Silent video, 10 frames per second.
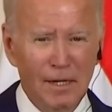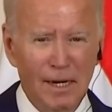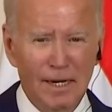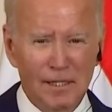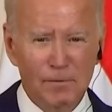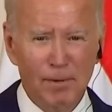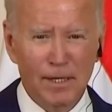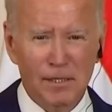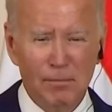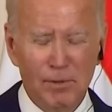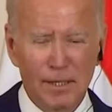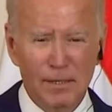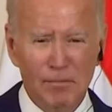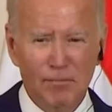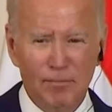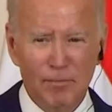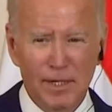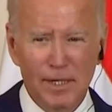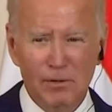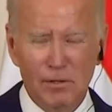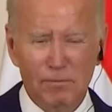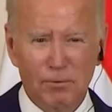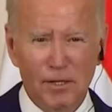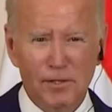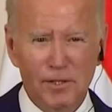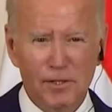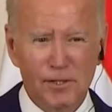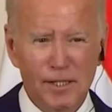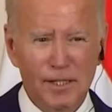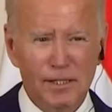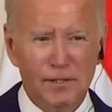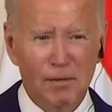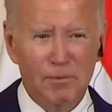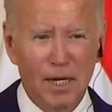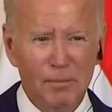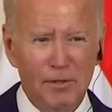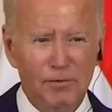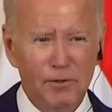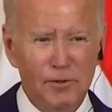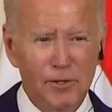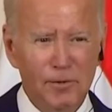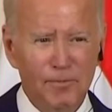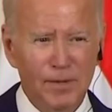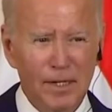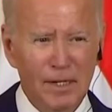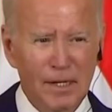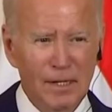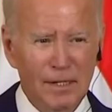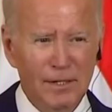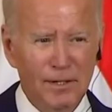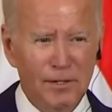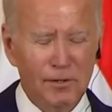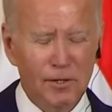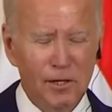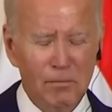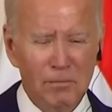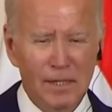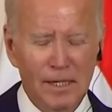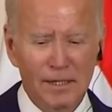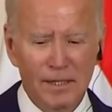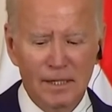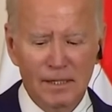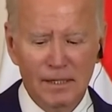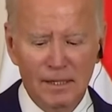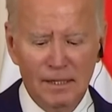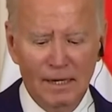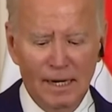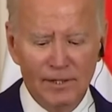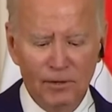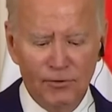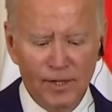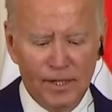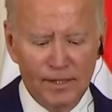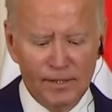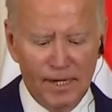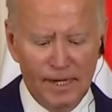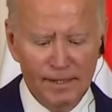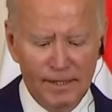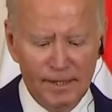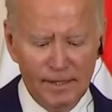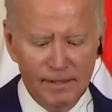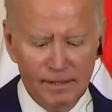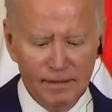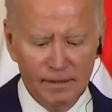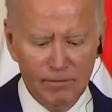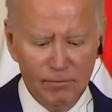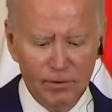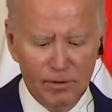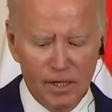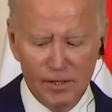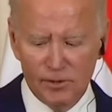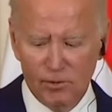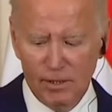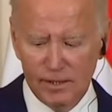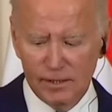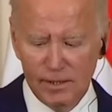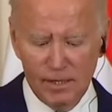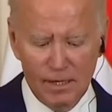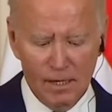I expect to be meeting with President Xi sometime in the future, in the near term, and uh, I don't think it's had any real consequence.